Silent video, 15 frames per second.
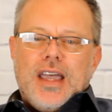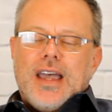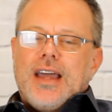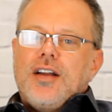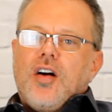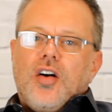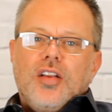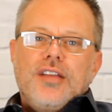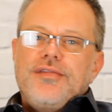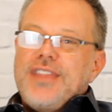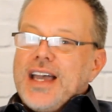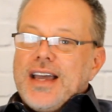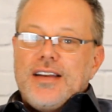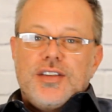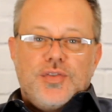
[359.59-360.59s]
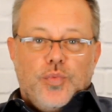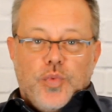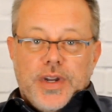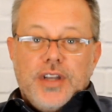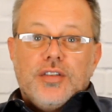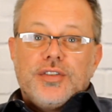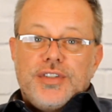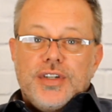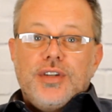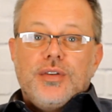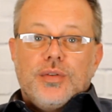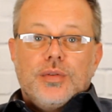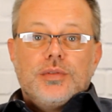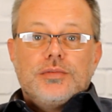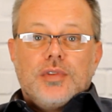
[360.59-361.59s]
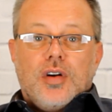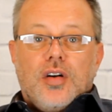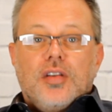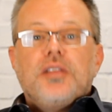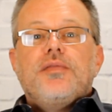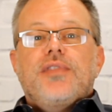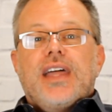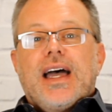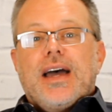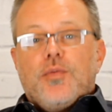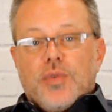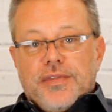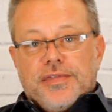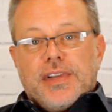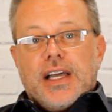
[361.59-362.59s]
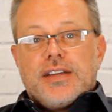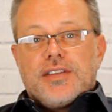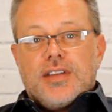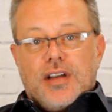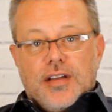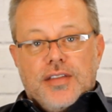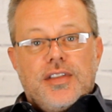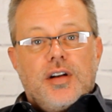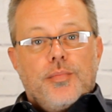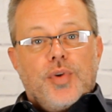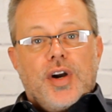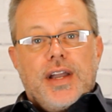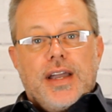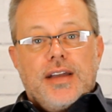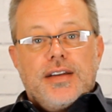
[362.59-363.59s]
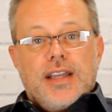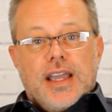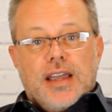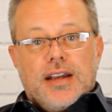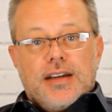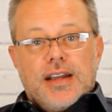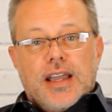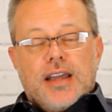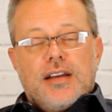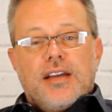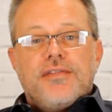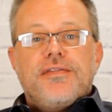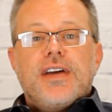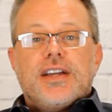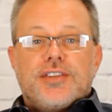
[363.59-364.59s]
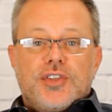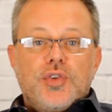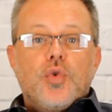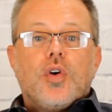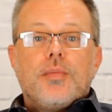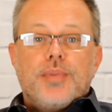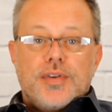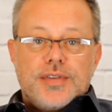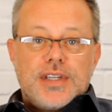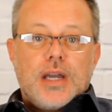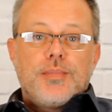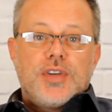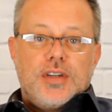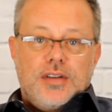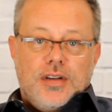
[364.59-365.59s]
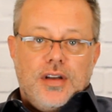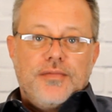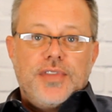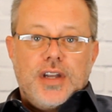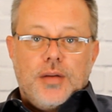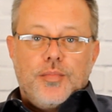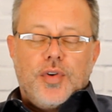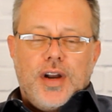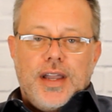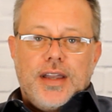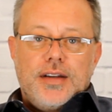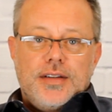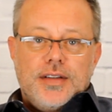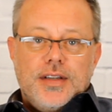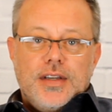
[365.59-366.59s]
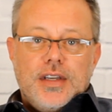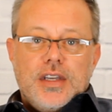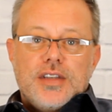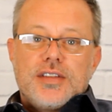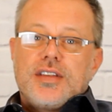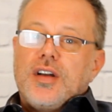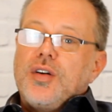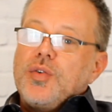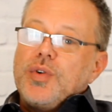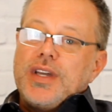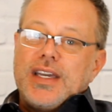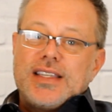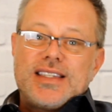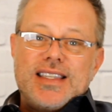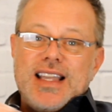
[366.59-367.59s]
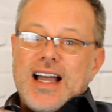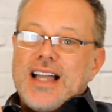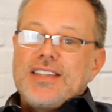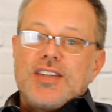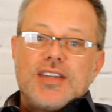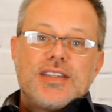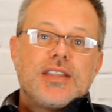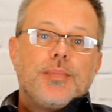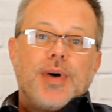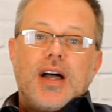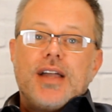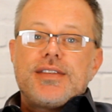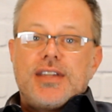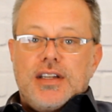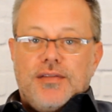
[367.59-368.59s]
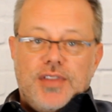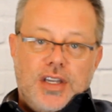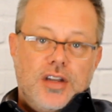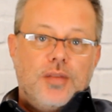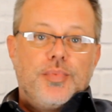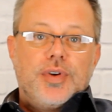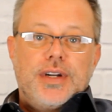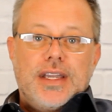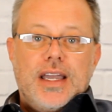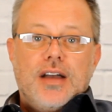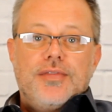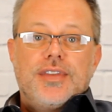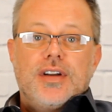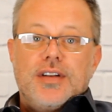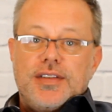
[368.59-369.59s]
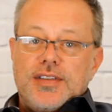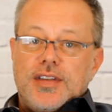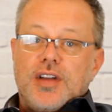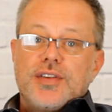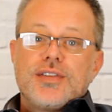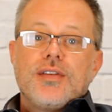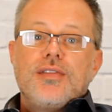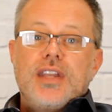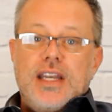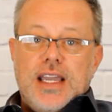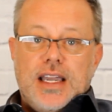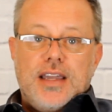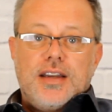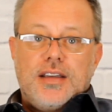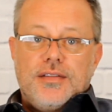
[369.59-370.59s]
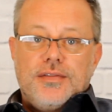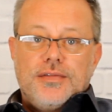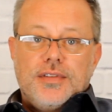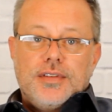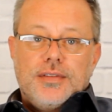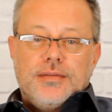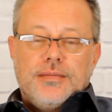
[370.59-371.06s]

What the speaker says: And all of that is real too. All of that reflects their brand and affects your perception of their brand. So it's not just the positive that you're putting out there, it's also the negative.